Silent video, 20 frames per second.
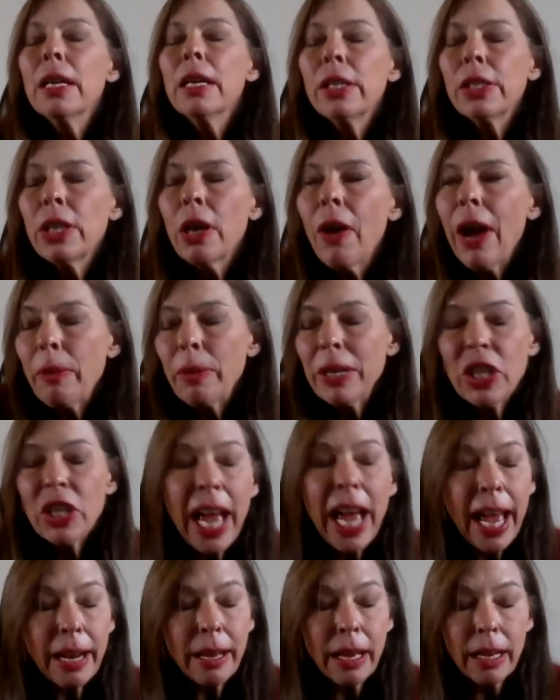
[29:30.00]
So I wish
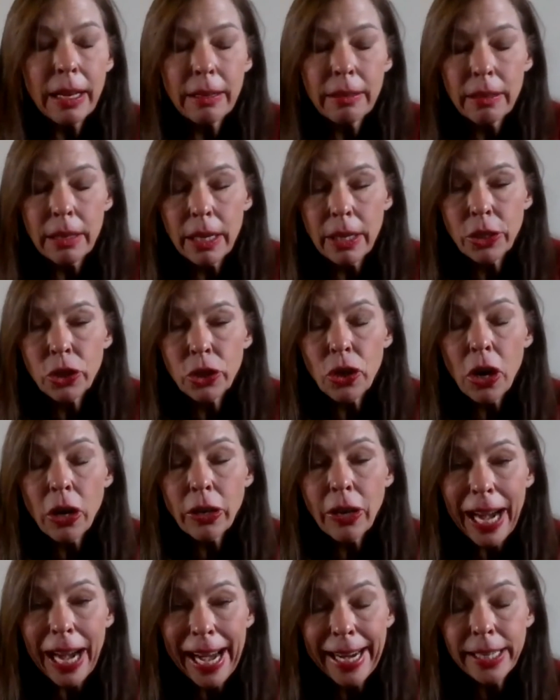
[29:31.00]
I had a
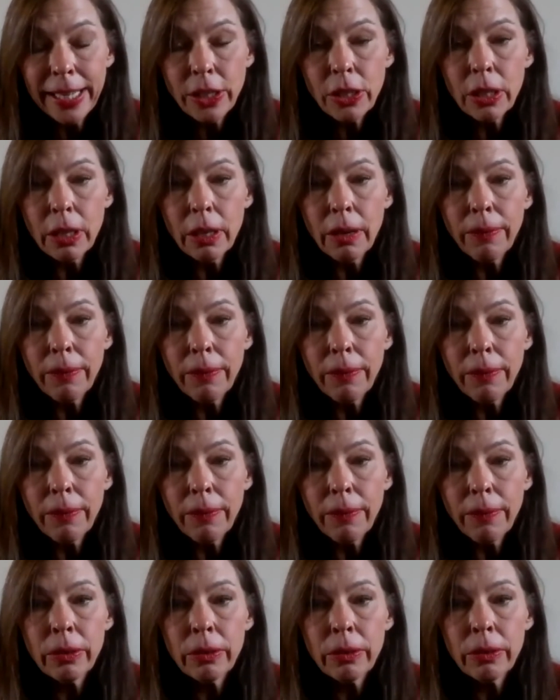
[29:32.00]
stronger answer for
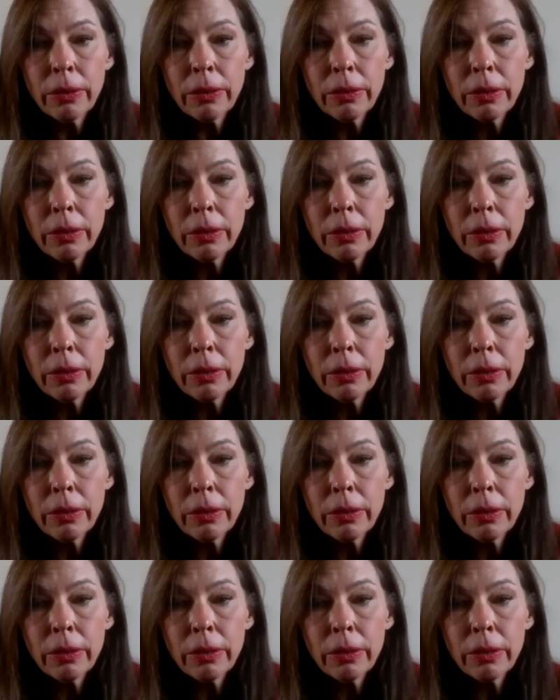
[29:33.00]
you